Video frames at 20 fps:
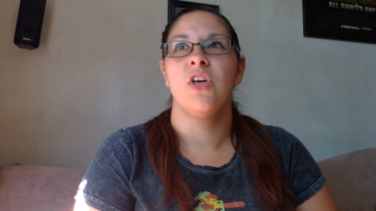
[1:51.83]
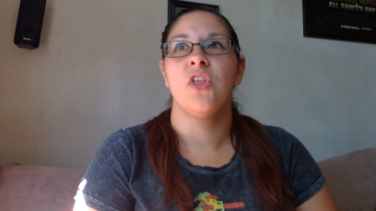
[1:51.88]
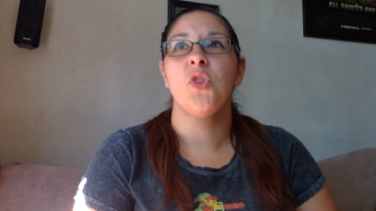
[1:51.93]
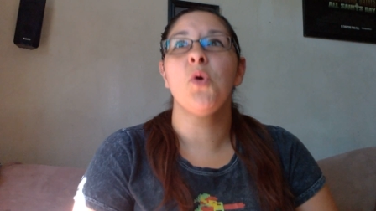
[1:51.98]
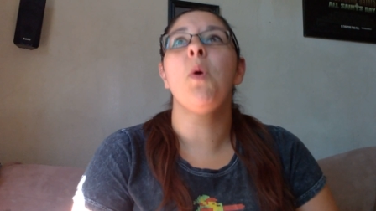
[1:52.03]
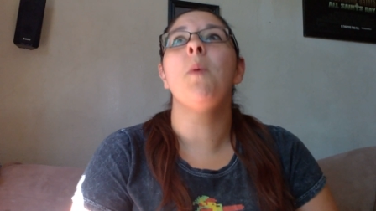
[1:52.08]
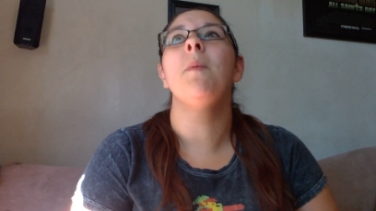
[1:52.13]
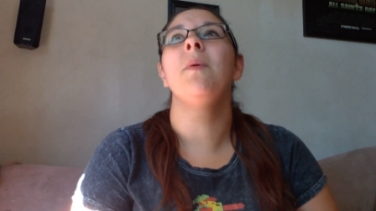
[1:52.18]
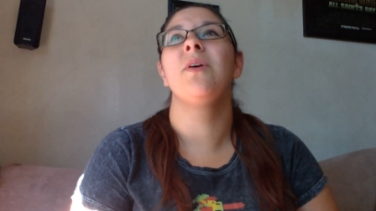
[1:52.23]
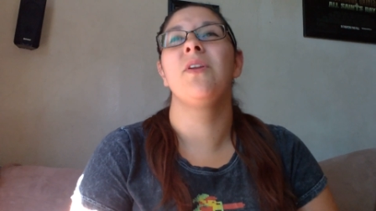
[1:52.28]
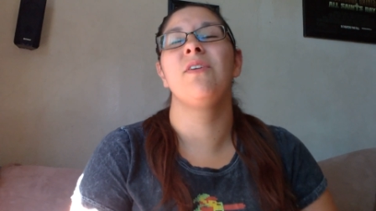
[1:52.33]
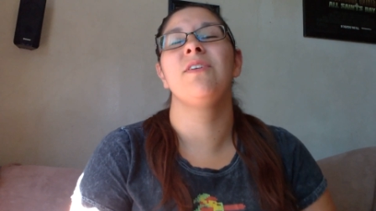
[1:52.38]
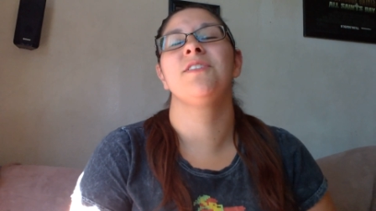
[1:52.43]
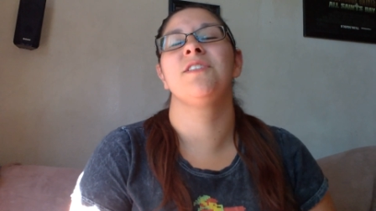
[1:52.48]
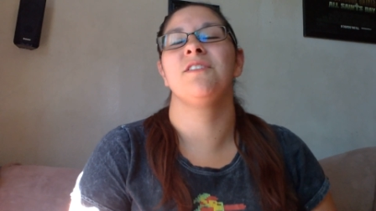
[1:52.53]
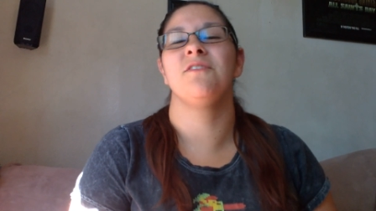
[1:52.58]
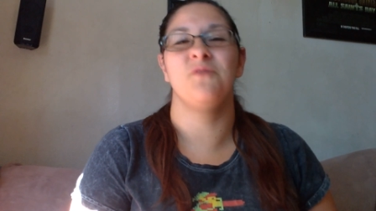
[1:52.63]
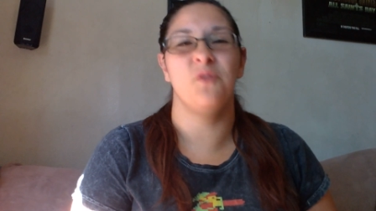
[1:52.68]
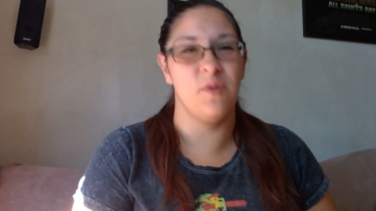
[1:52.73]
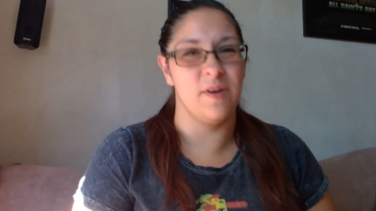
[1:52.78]
The woman who was
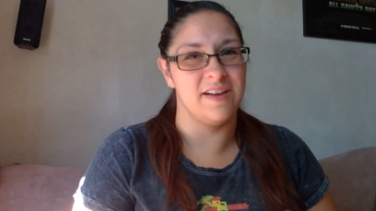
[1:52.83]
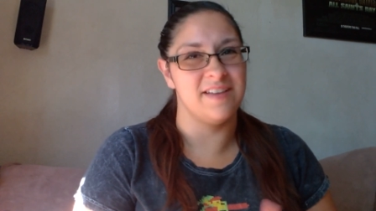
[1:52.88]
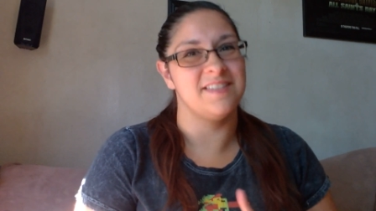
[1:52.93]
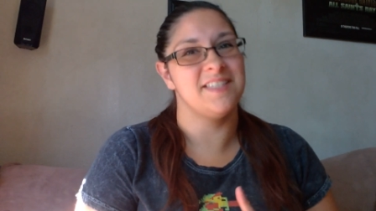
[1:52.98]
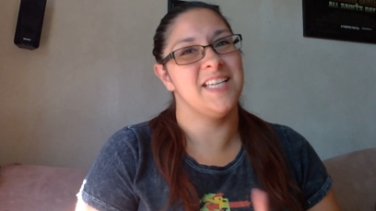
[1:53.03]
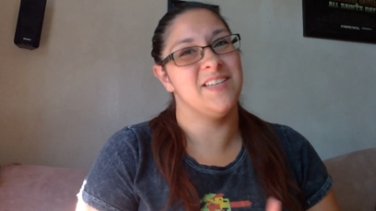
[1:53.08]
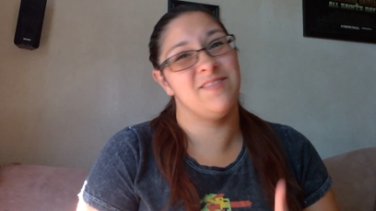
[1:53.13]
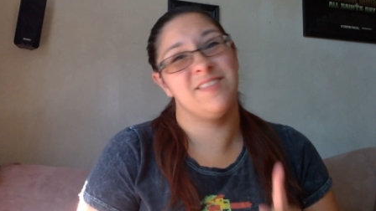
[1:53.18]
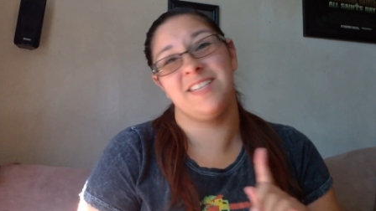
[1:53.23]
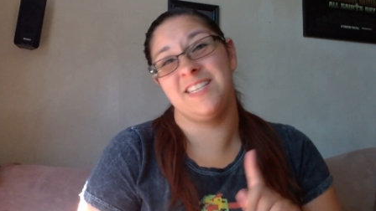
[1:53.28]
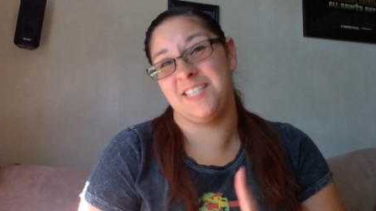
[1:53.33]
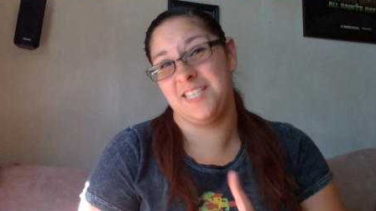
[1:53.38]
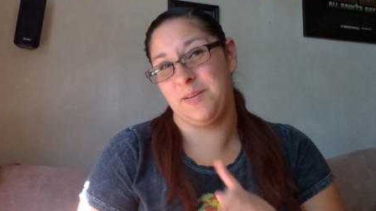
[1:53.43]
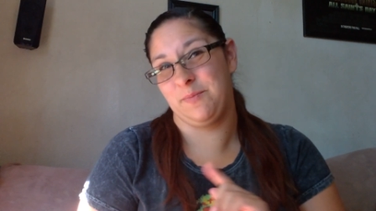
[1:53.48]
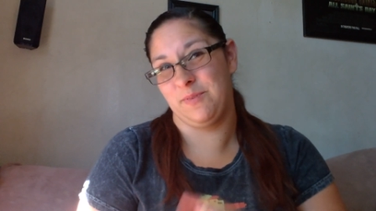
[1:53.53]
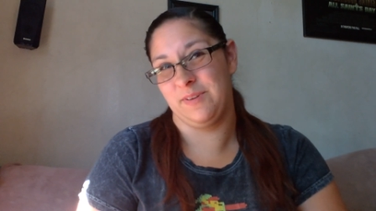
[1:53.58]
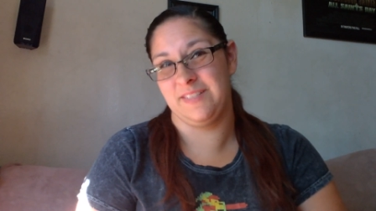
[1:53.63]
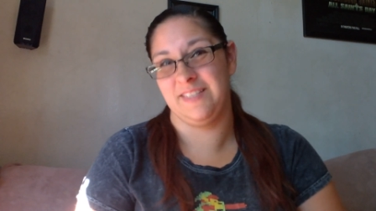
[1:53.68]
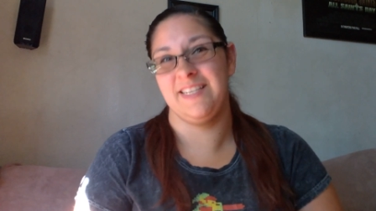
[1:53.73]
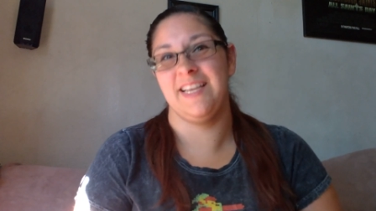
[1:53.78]
the voice of a Disney
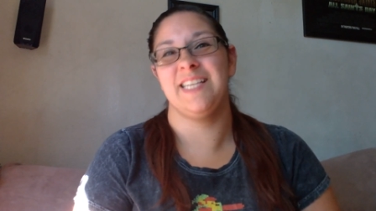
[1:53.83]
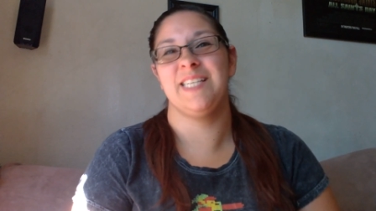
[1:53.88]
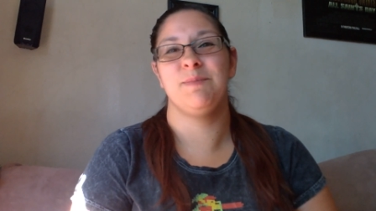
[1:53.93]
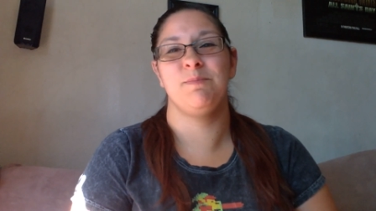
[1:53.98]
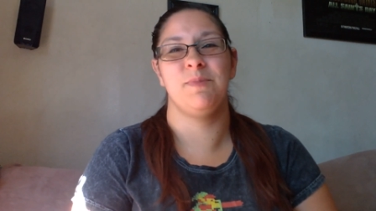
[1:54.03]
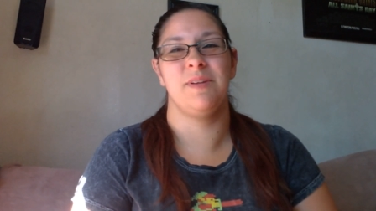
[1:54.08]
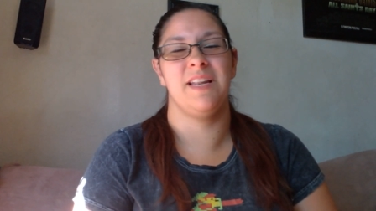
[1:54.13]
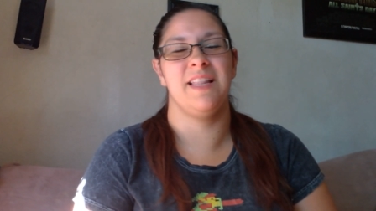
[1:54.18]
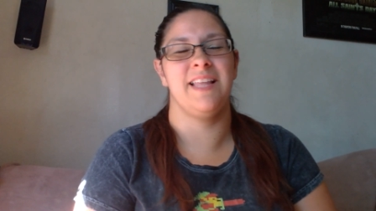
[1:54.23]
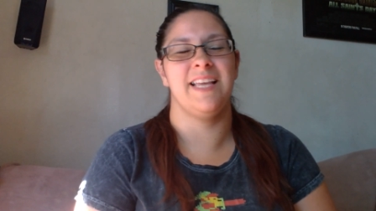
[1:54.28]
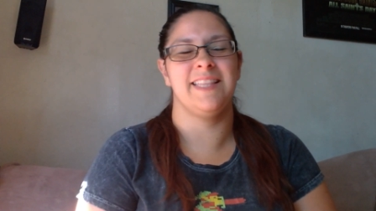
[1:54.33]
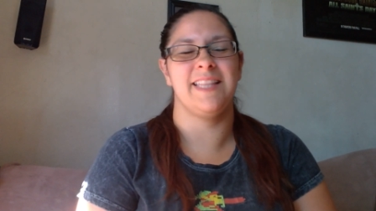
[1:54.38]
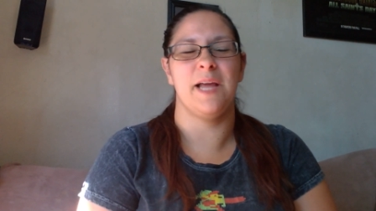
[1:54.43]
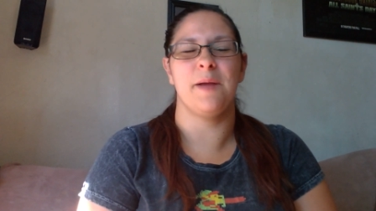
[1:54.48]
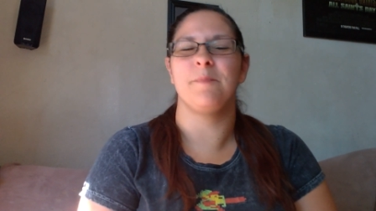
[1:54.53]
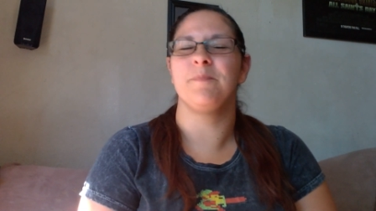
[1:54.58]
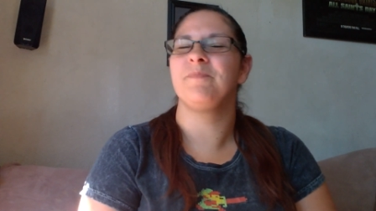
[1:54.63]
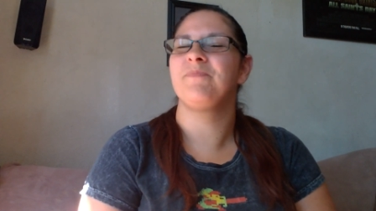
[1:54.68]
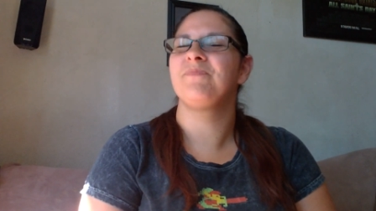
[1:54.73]
princess, put it like that.